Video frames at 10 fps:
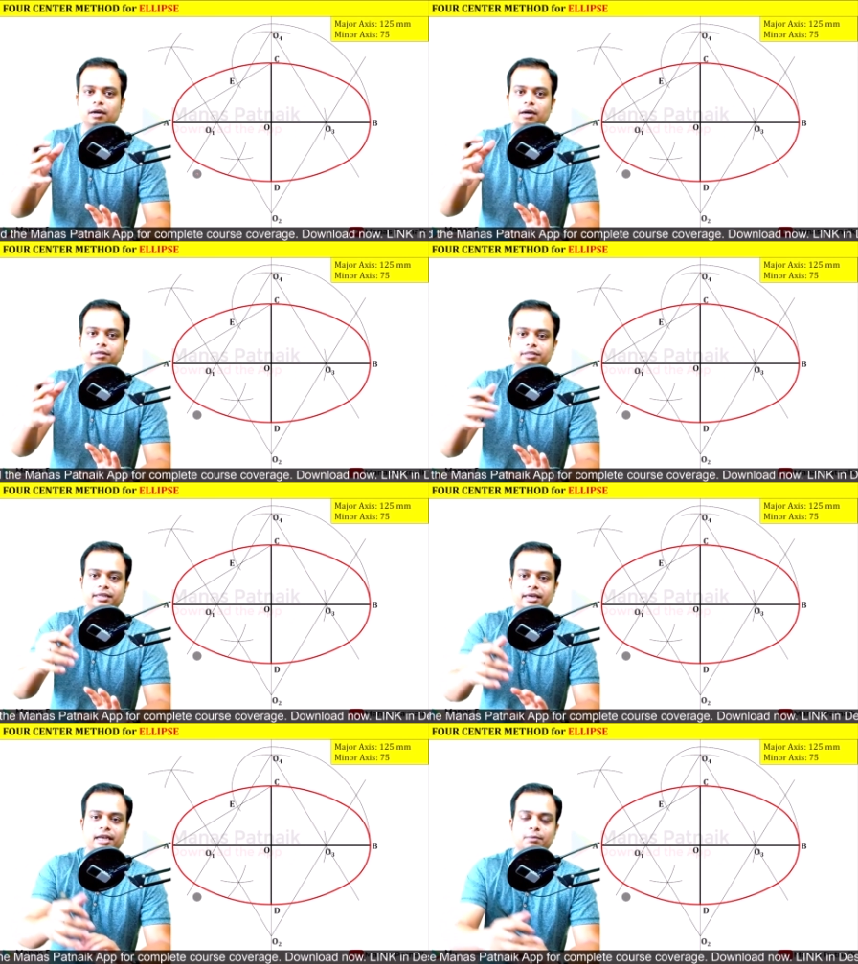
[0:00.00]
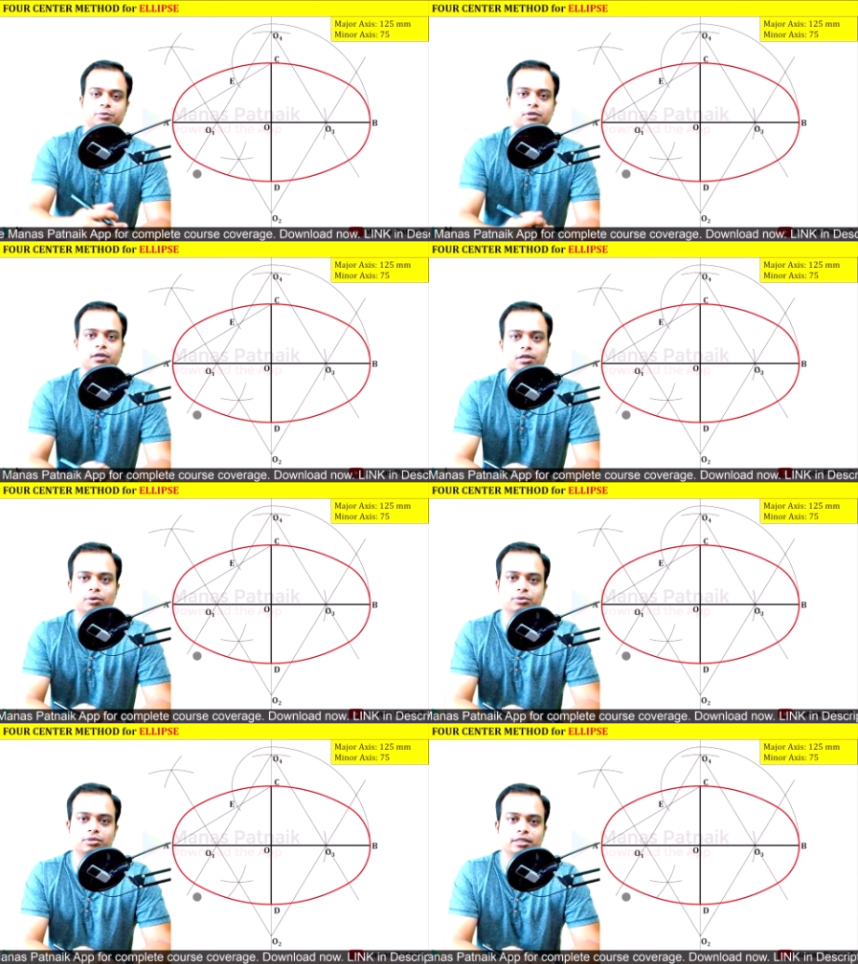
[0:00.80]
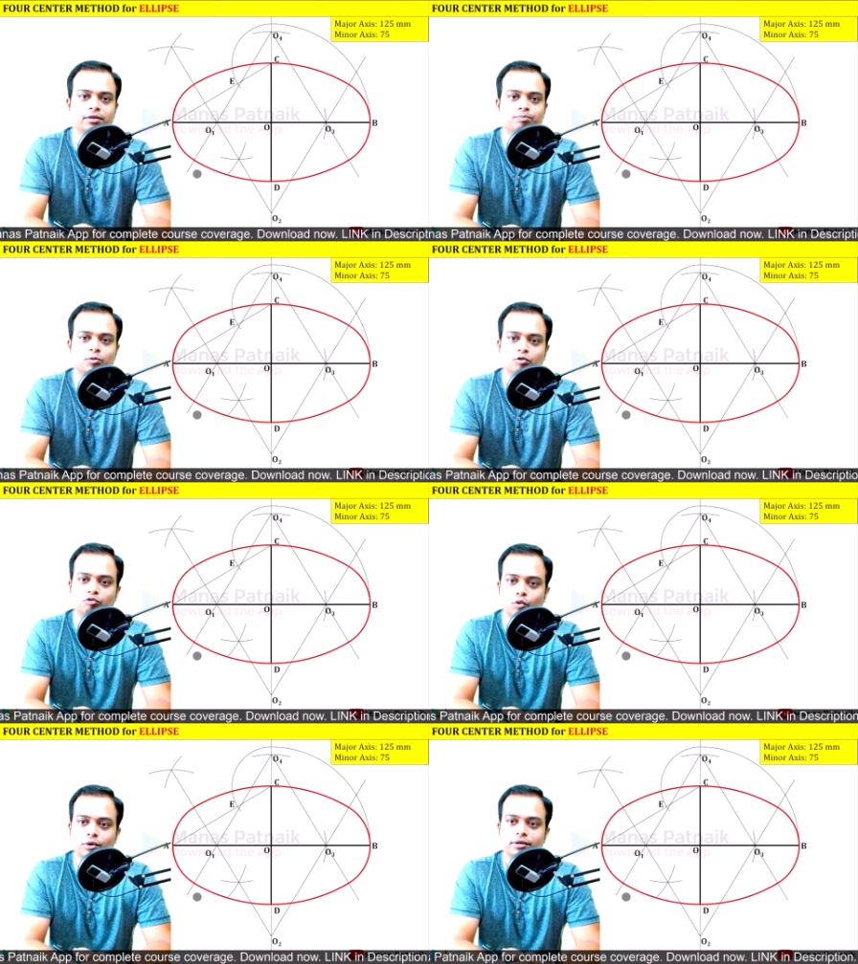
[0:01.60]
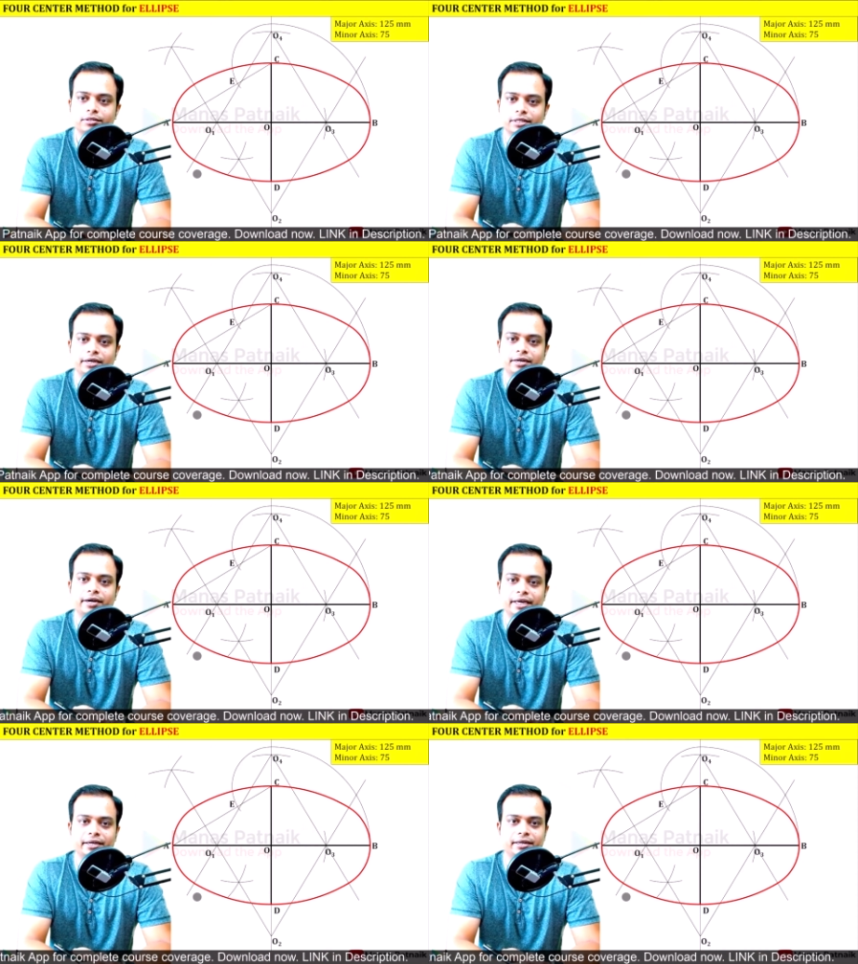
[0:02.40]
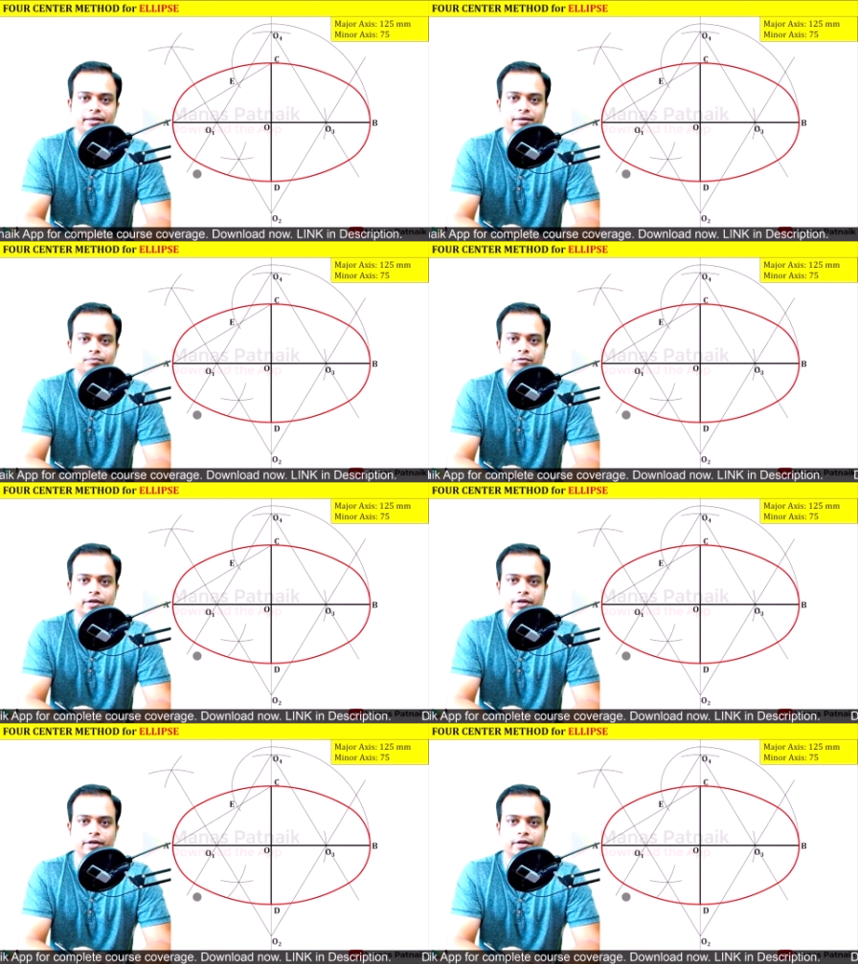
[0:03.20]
uh, the ellipse using the four center technique